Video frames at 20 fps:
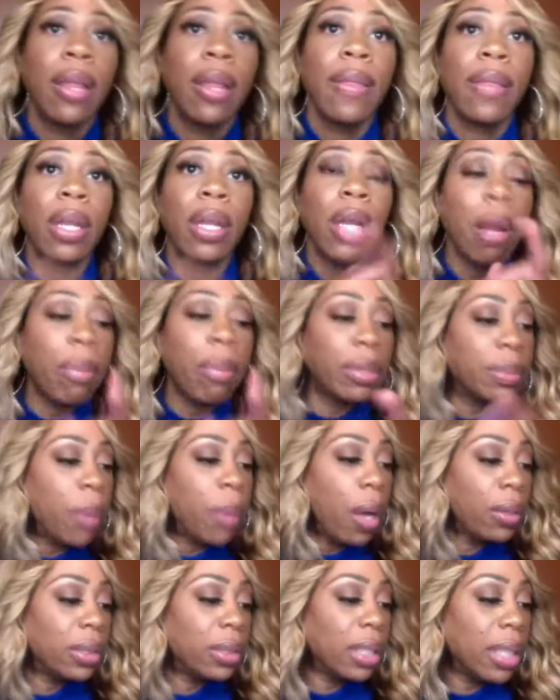The number is
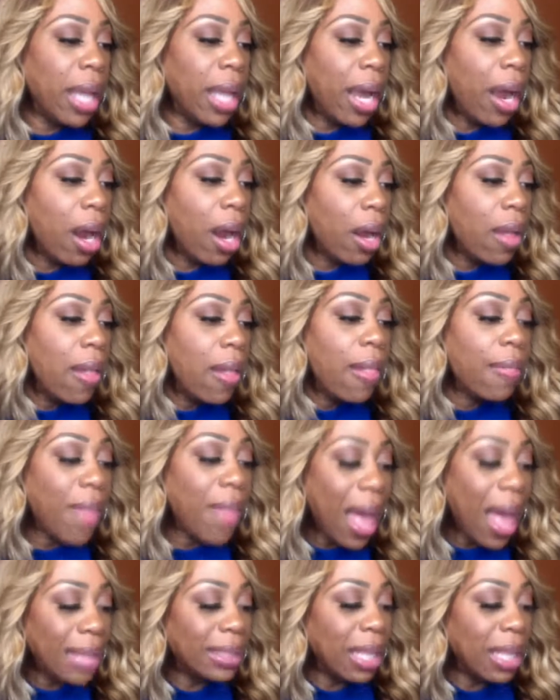posted there.
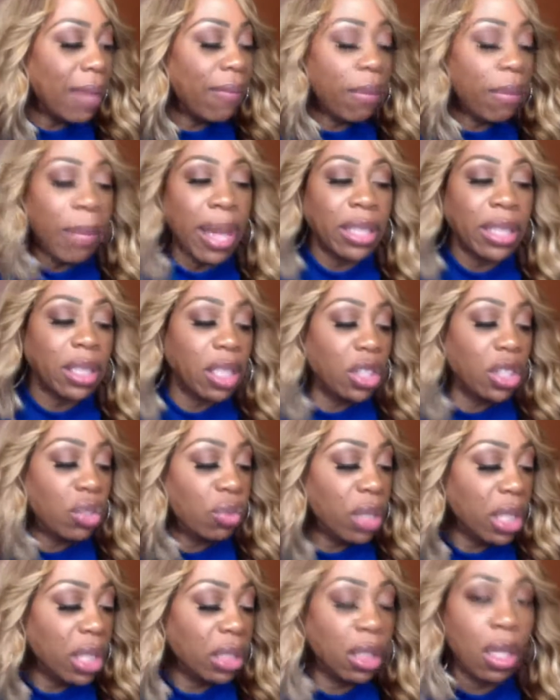That's the information that you
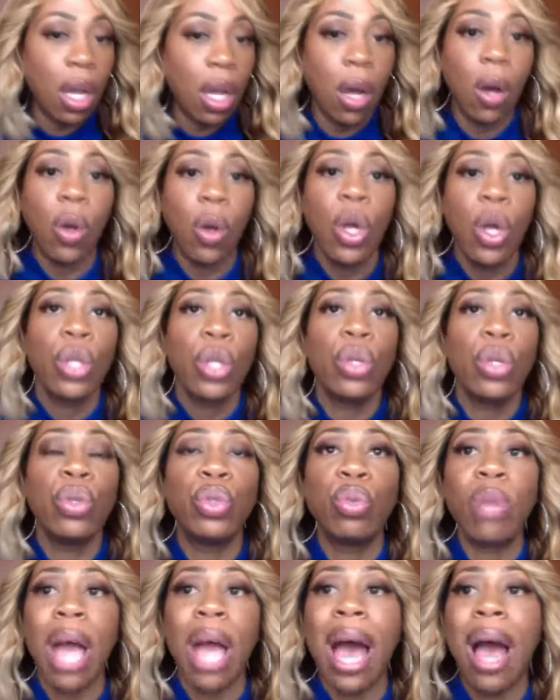need to know. You
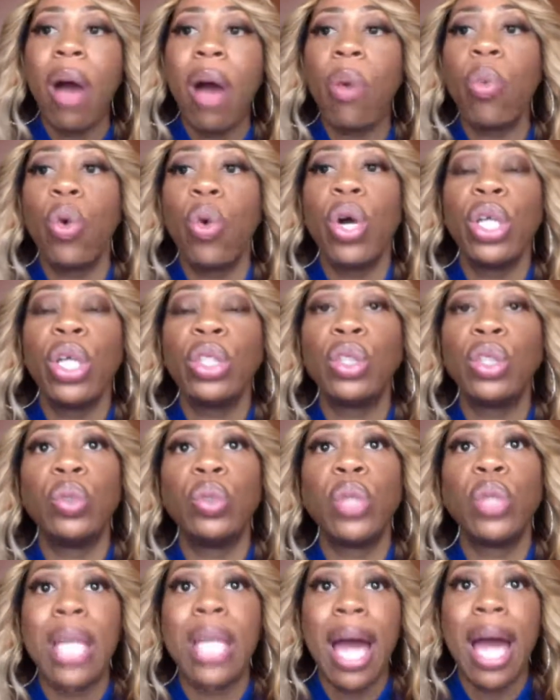do not want to
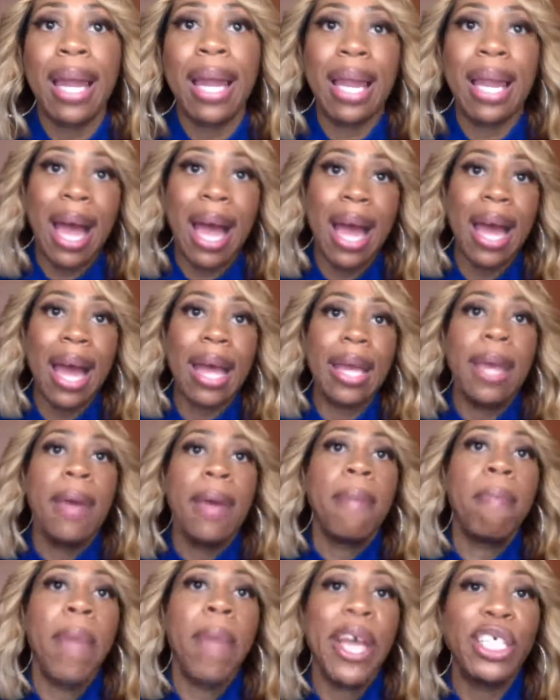get out of line.
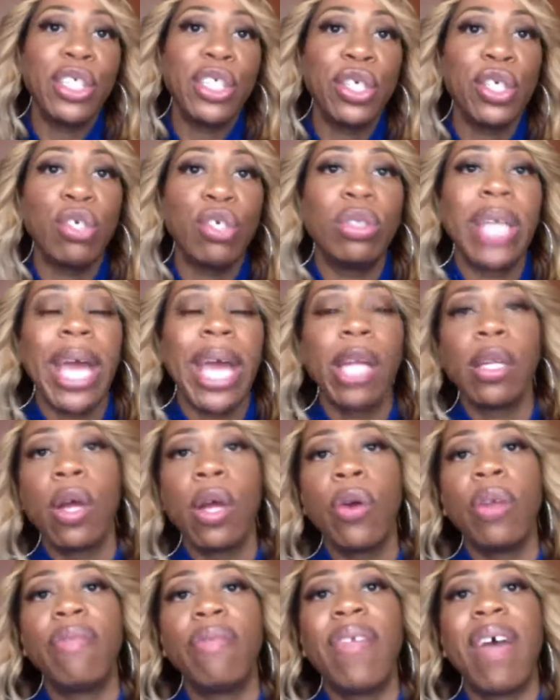Make sure you take
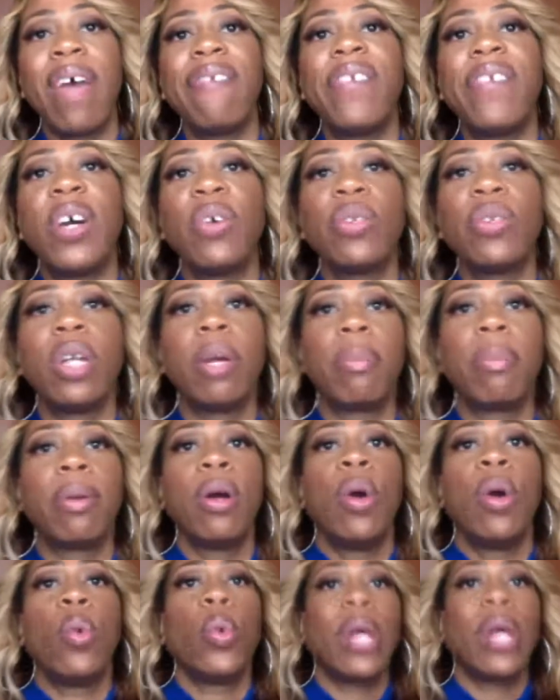note of that phone number.
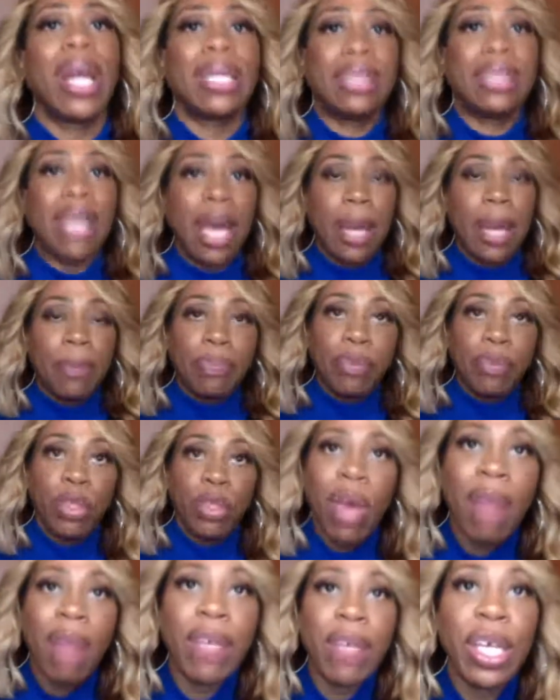What I say? You
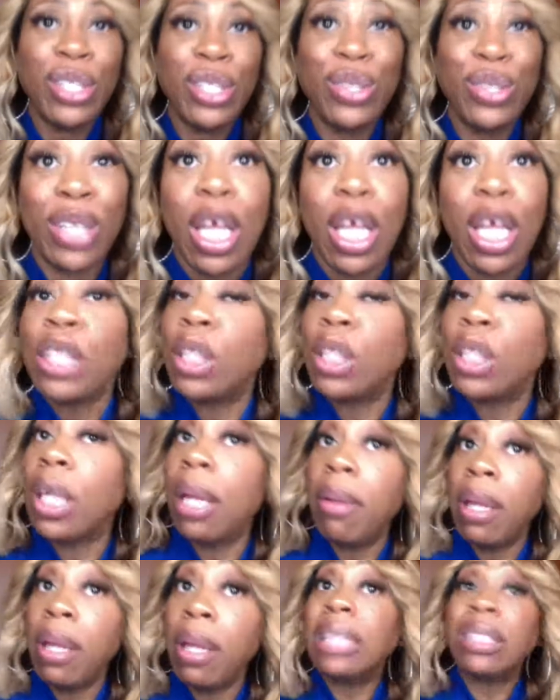having issues? So now
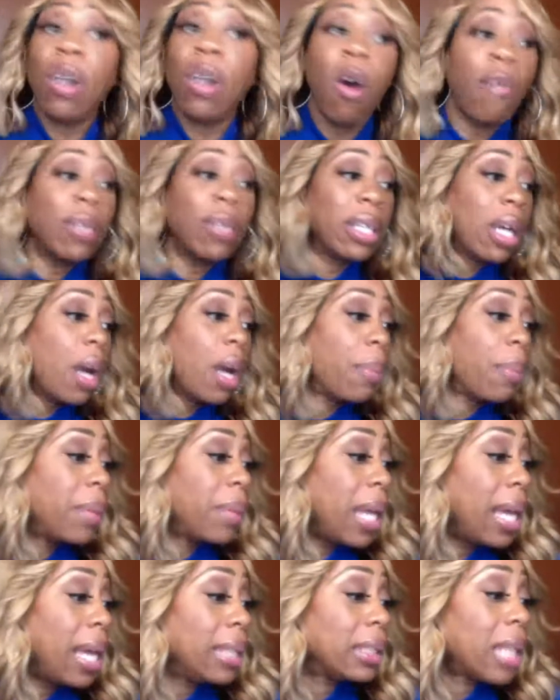let's go over a couple
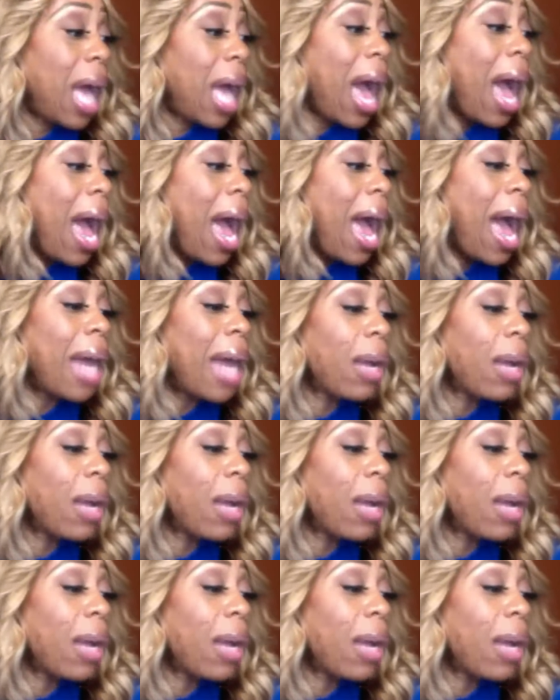things. I